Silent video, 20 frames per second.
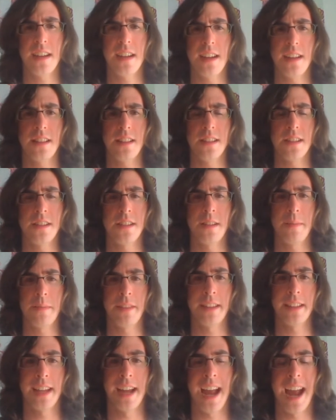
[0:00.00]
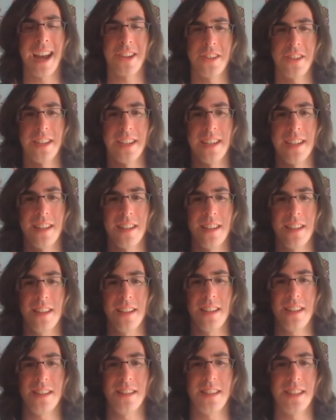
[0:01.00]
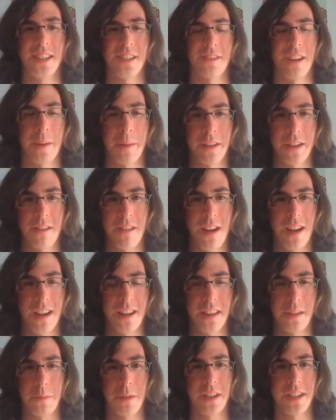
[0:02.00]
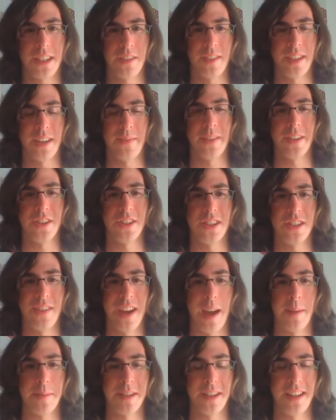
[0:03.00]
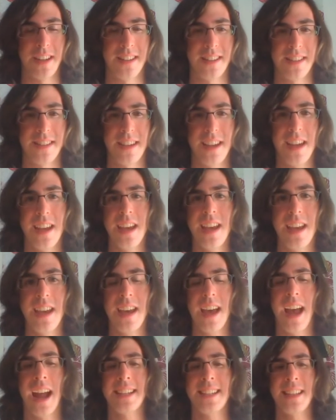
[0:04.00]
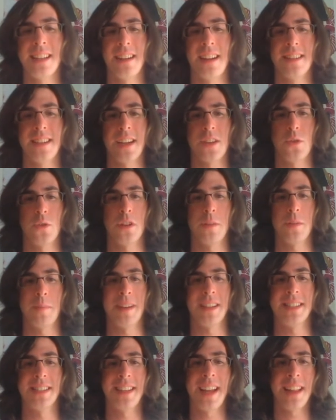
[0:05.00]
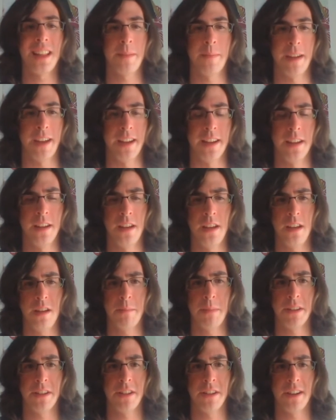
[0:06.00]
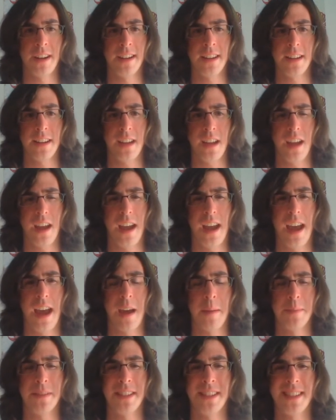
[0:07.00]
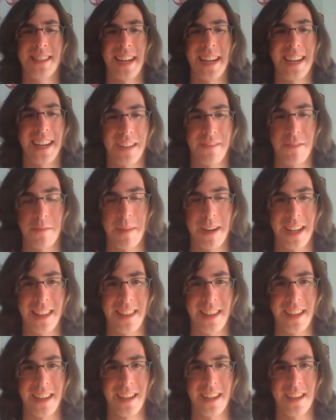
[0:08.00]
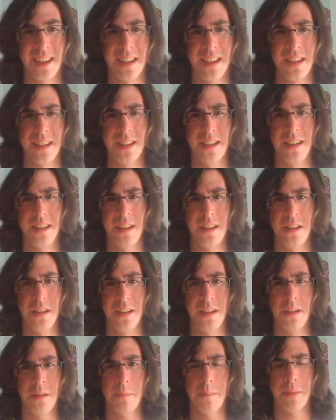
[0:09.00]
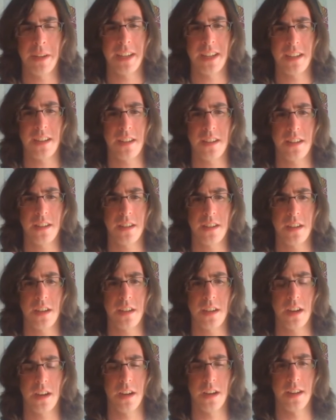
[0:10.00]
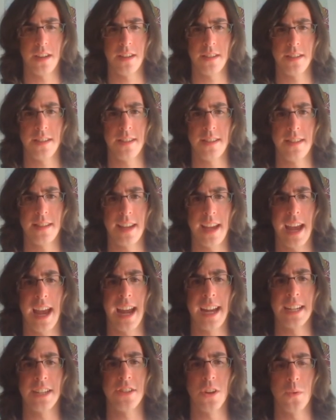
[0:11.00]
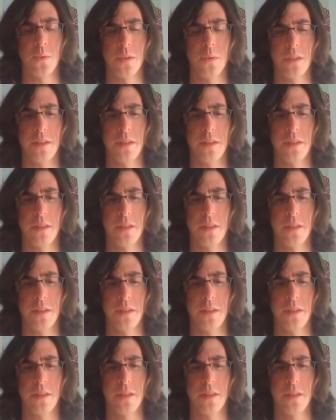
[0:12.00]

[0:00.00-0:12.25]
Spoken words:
This is something that I actually disagree with her on. I think we're using different definitions of abstinence. I said that an asexual can be celibate, but they're not abstaining from anything, because the